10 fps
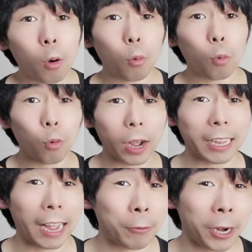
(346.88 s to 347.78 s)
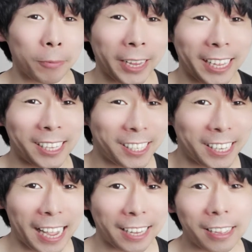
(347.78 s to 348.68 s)
What I recommend
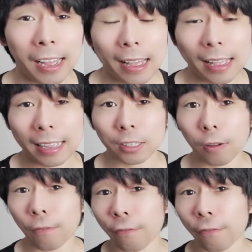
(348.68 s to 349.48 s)
instead is